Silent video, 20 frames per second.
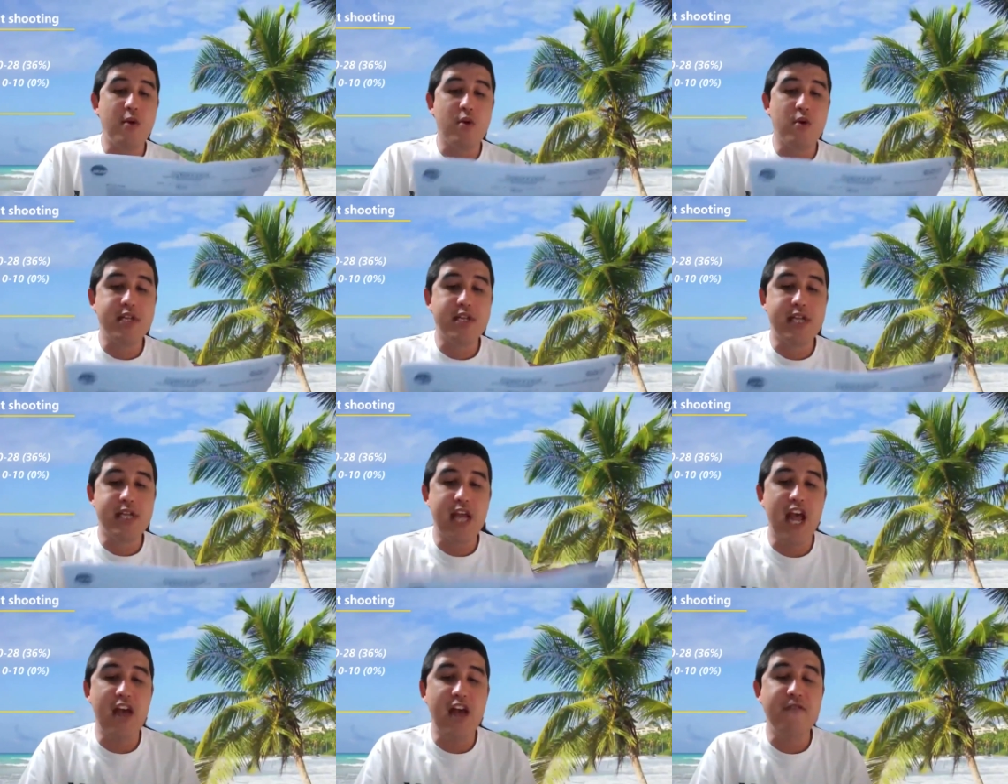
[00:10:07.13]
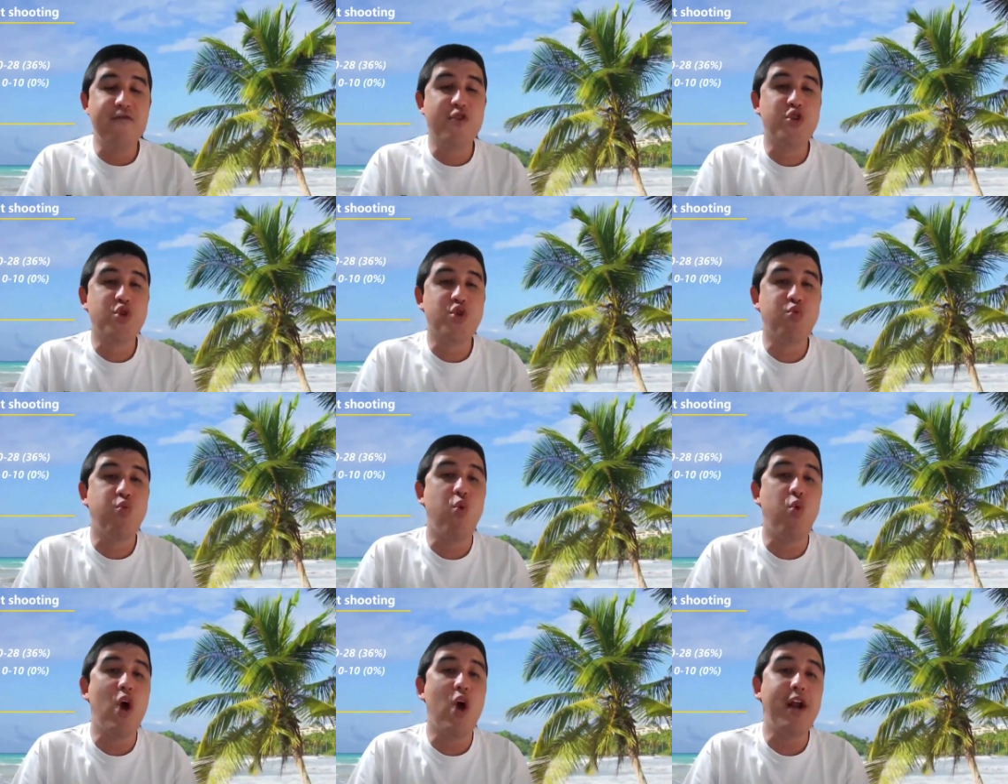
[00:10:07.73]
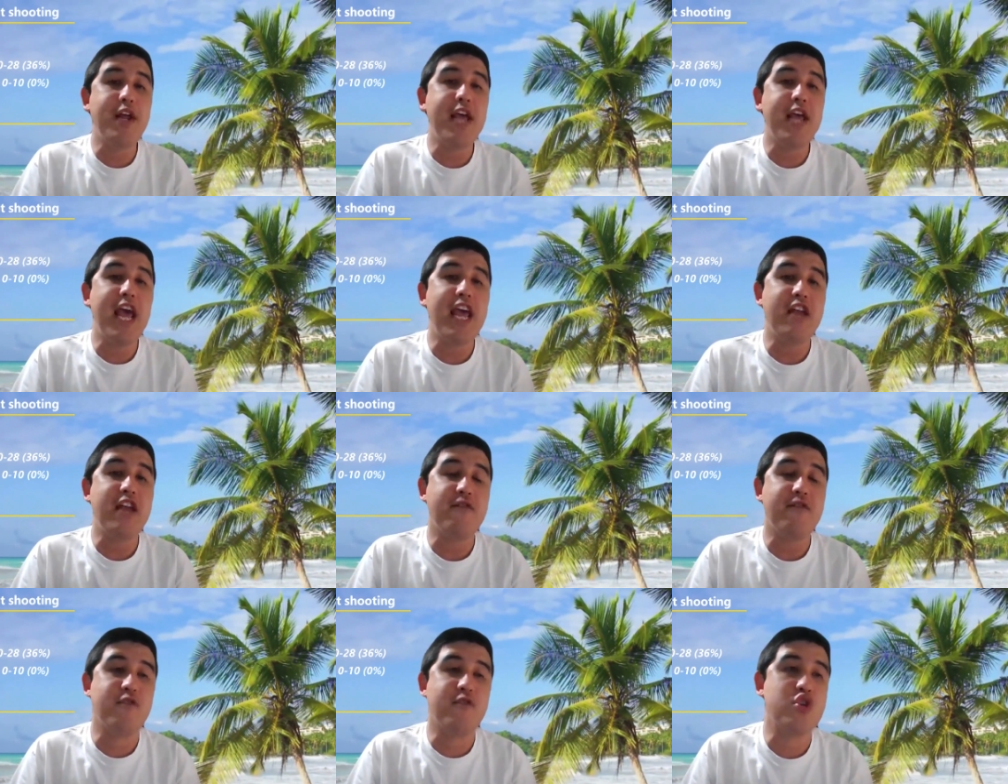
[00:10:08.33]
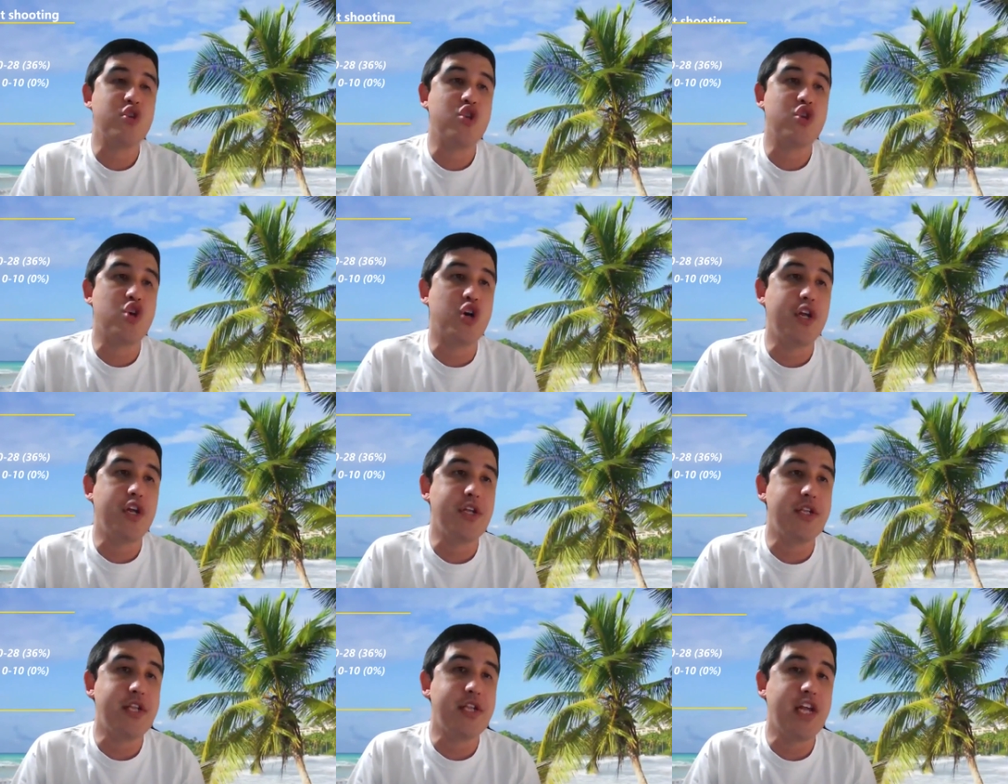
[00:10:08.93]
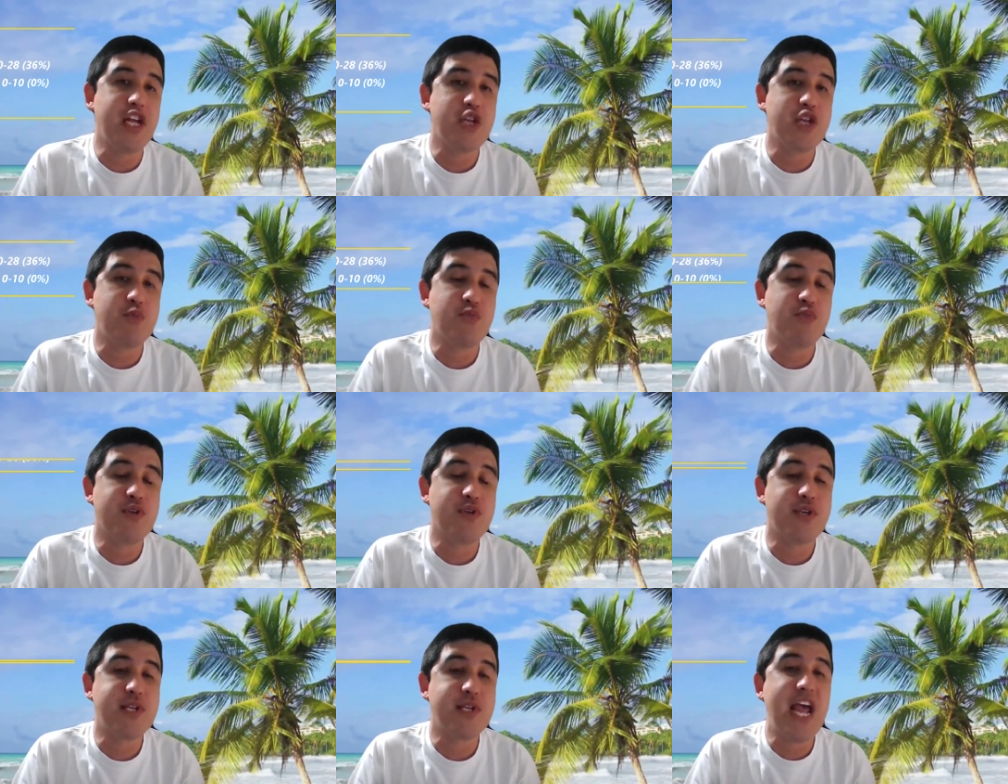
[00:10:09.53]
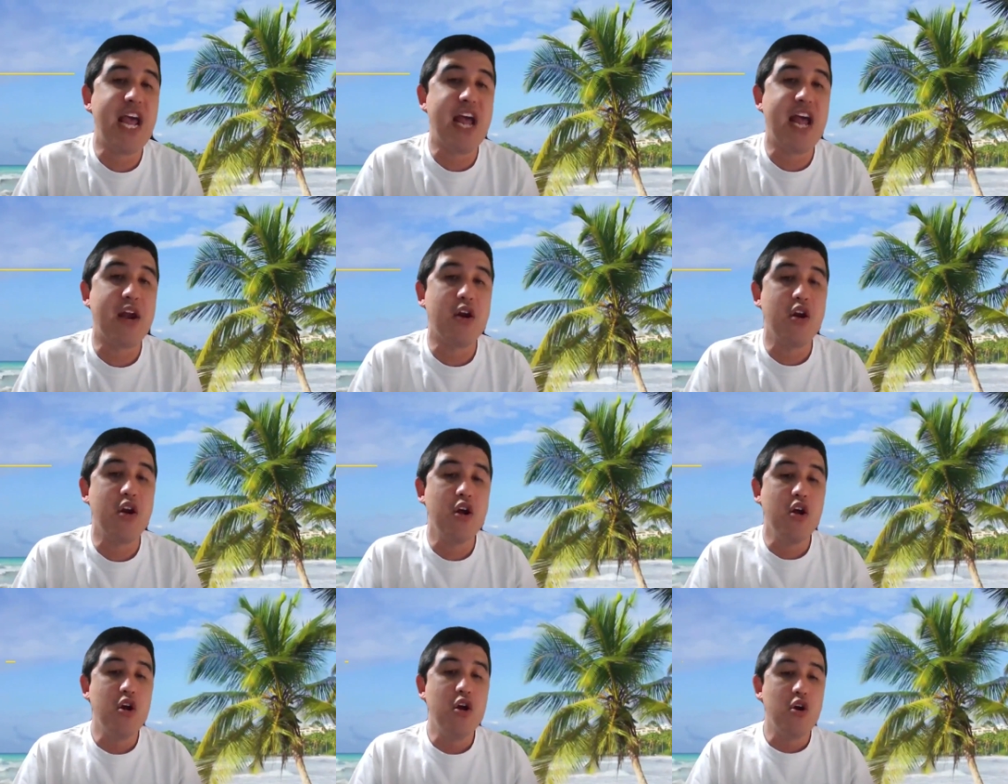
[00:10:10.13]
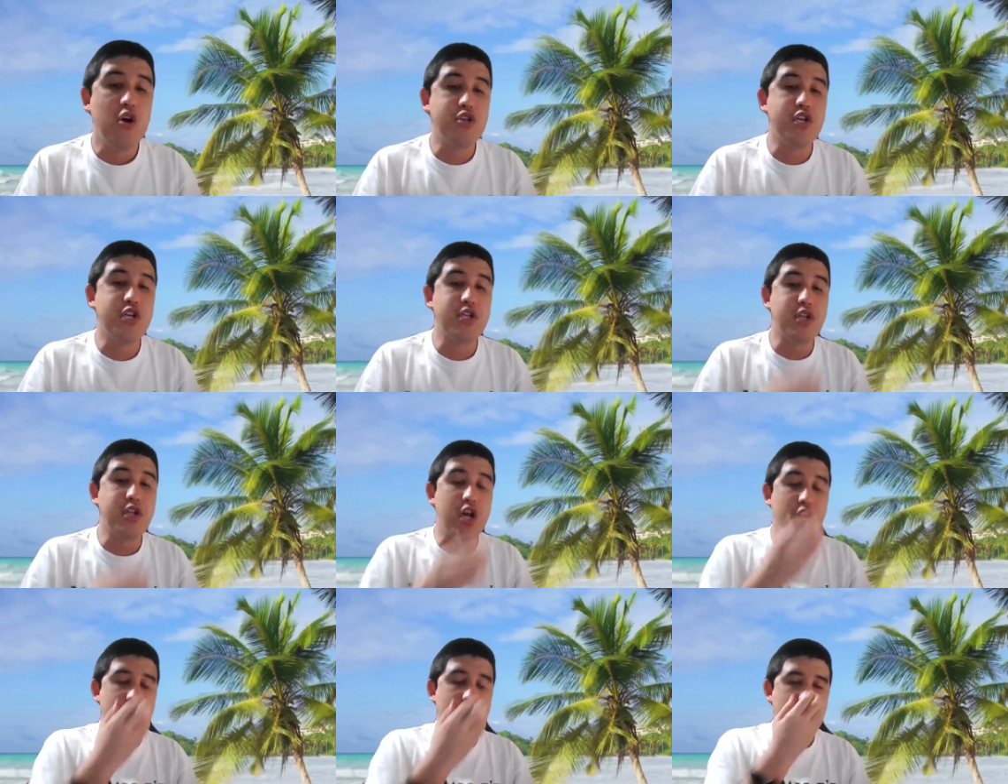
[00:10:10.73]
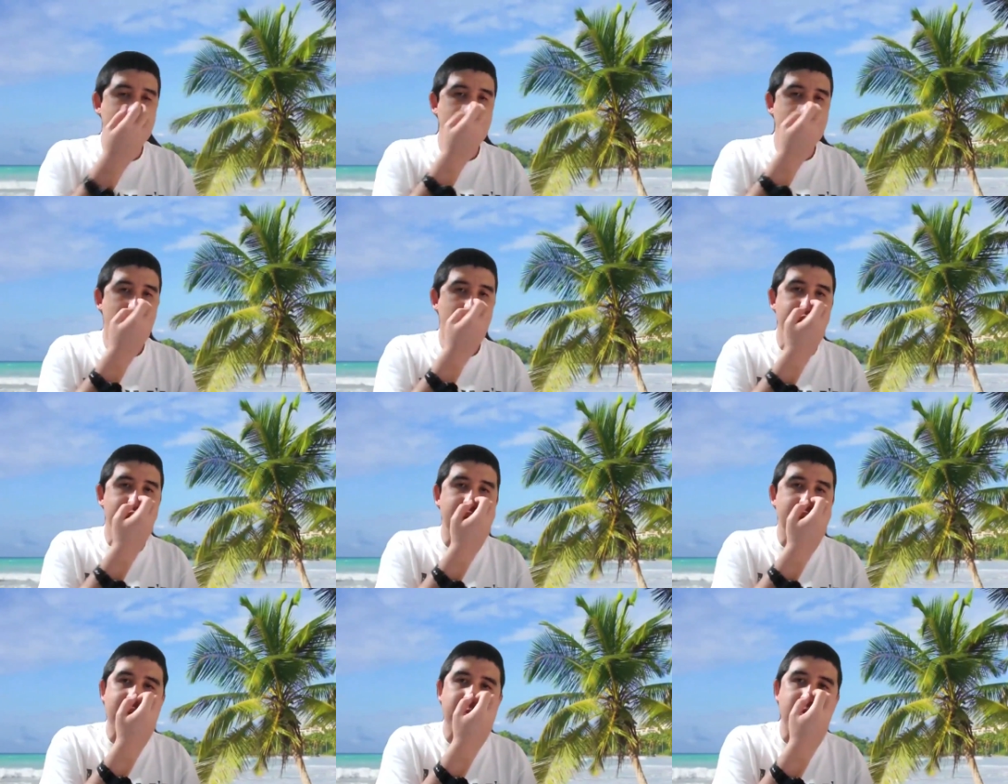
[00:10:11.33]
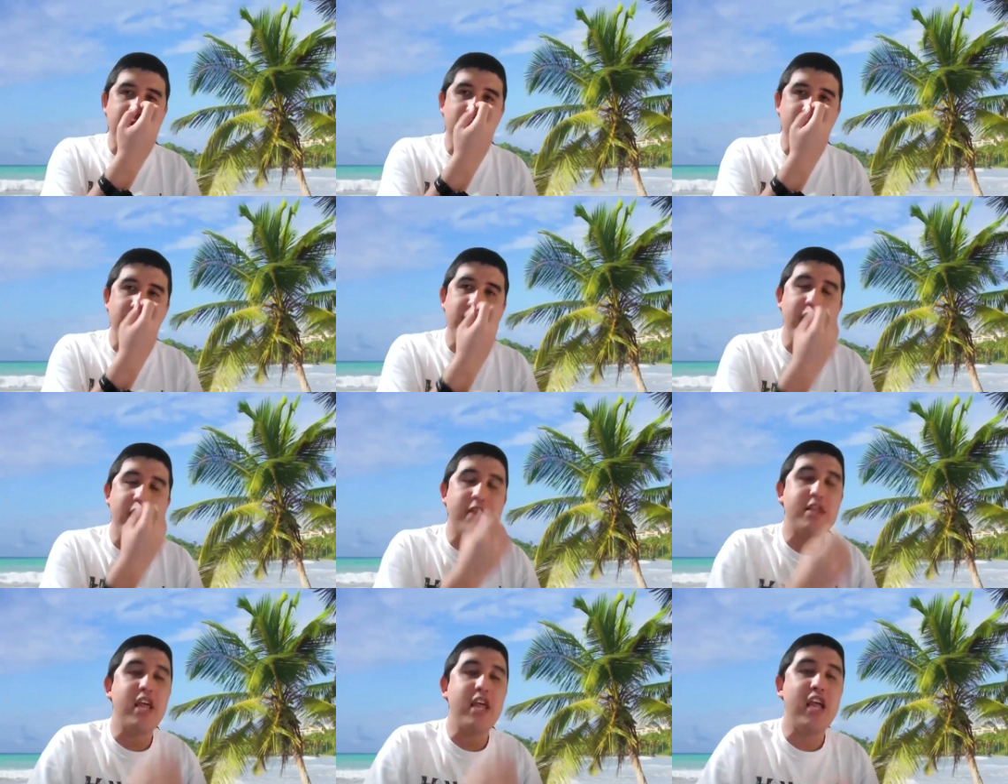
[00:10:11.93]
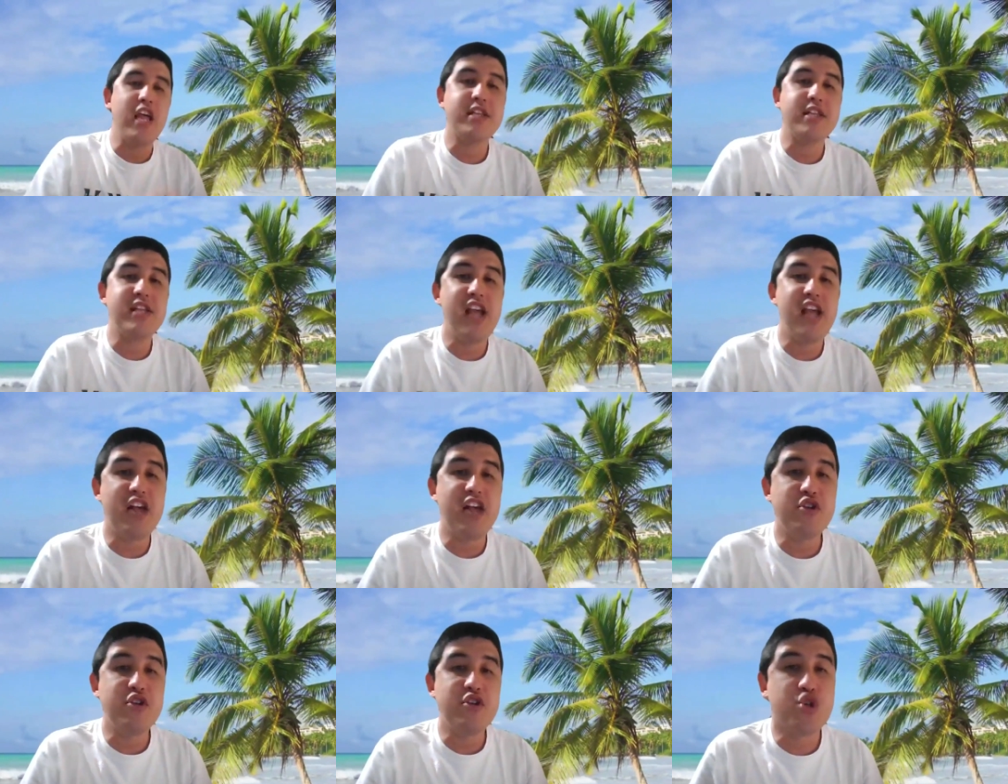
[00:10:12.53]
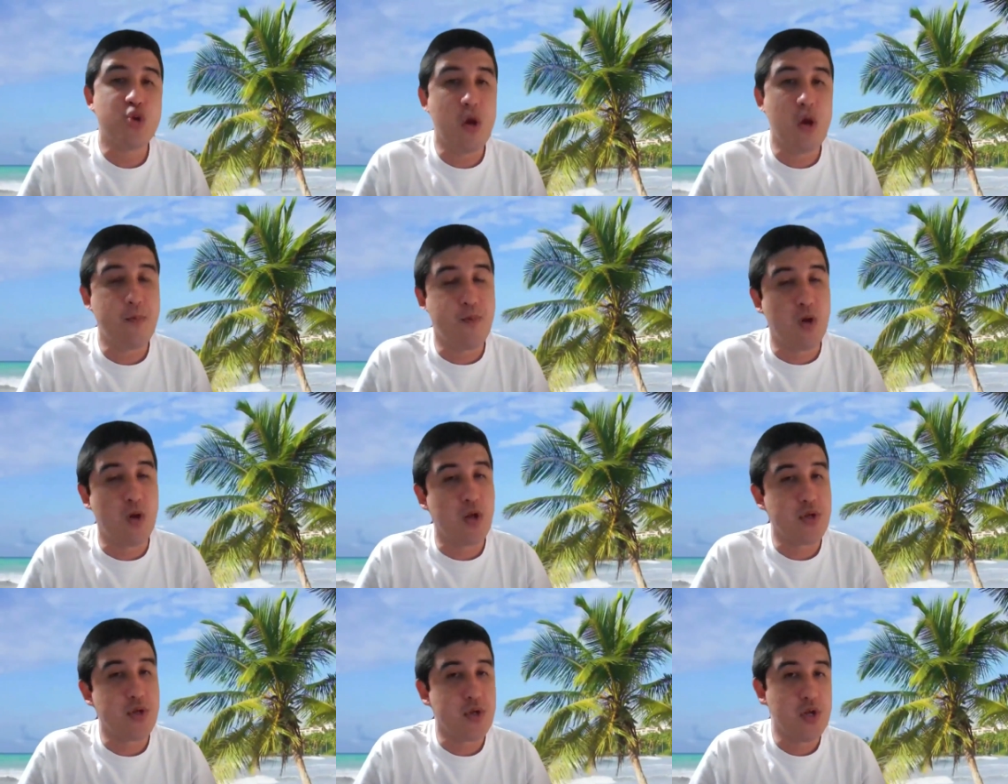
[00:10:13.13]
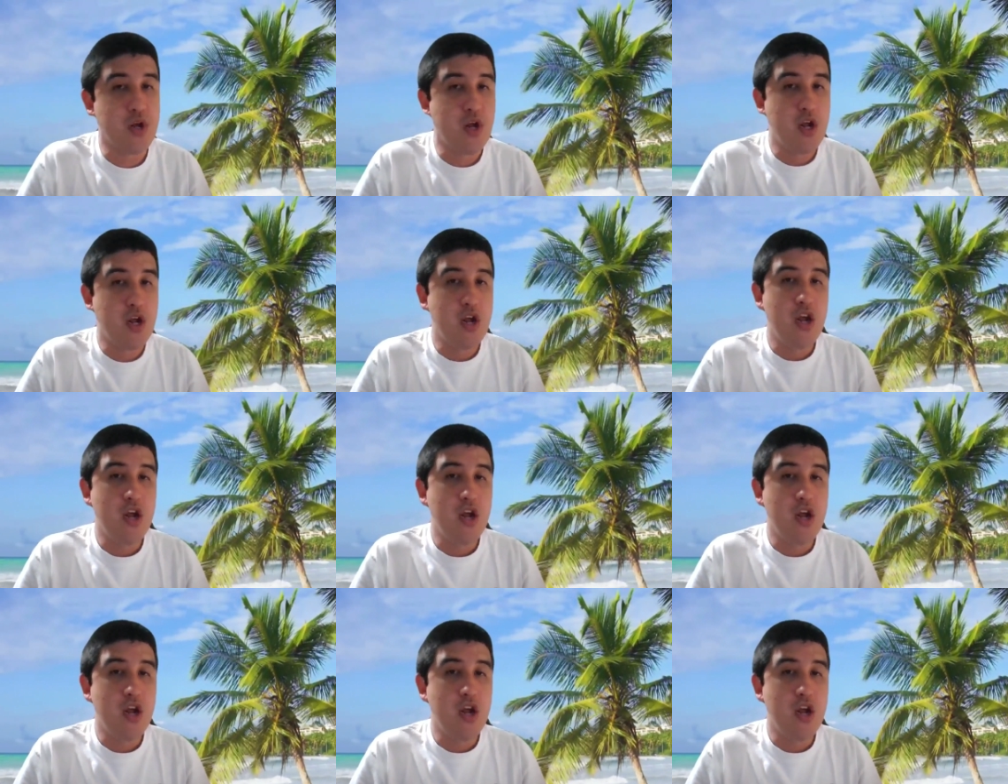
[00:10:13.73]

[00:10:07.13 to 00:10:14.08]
They were 10 for 28 for 36%, or just under 36%. They hit 10 triples.